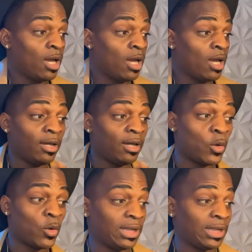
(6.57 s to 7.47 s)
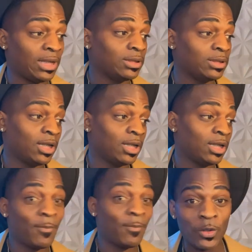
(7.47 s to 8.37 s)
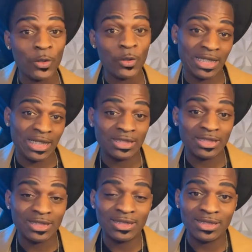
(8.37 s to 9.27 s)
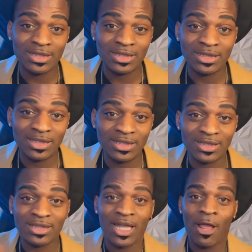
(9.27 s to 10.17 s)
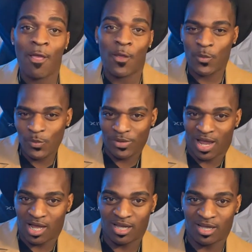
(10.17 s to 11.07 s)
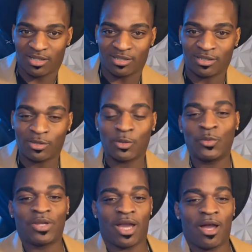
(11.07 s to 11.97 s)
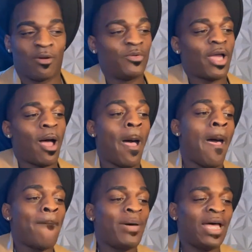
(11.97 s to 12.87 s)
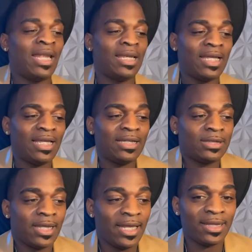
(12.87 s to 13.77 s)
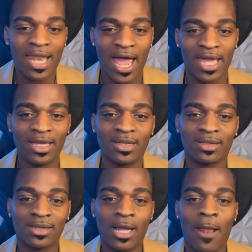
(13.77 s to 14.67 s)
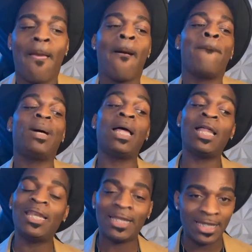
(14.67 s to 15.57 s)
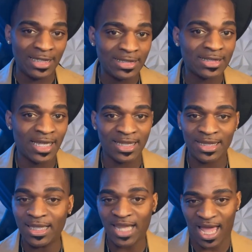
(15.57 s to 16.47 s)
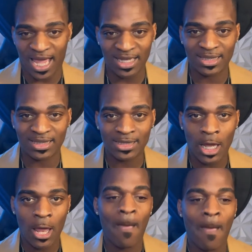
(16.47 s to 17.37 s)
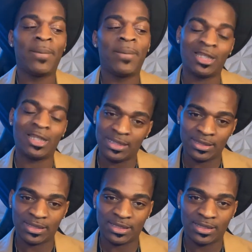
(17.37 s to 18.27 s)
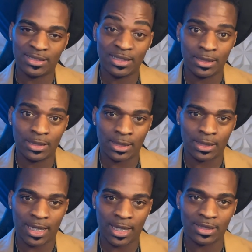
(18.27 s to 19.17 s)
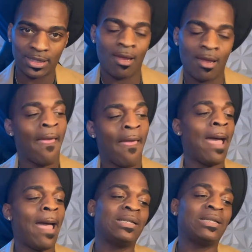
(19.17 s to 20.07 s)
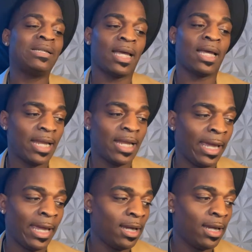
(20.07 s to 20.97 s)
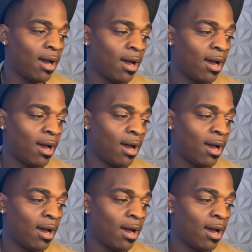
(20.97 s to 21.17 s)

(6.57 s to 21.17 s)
Good morning. Good morning. Ooh, y'all. Ooh, y'all. Ooh, y'all. Please hit like. Please hit the like. Please hit the like. Happy Sunday.